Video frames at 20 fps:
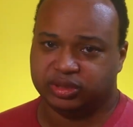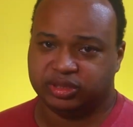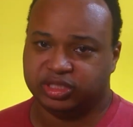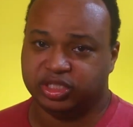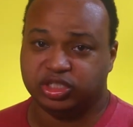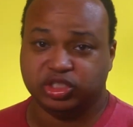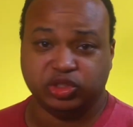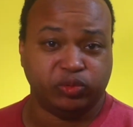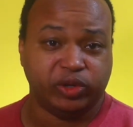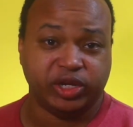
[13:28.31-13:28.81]

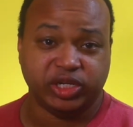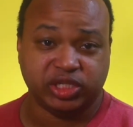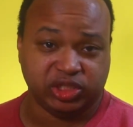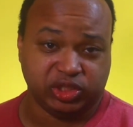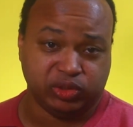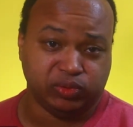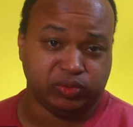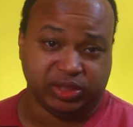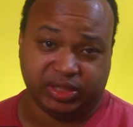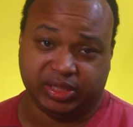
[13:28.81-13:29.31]

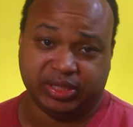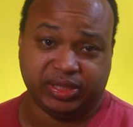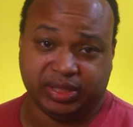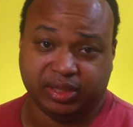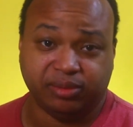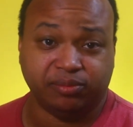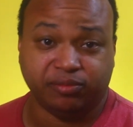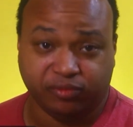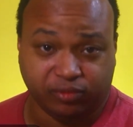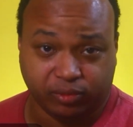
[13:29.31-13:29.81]
situation you need
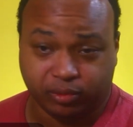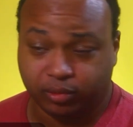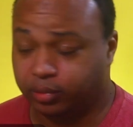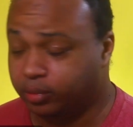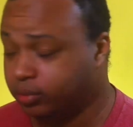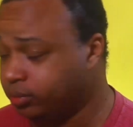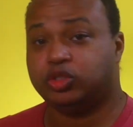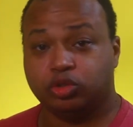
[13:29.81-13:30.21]
them for.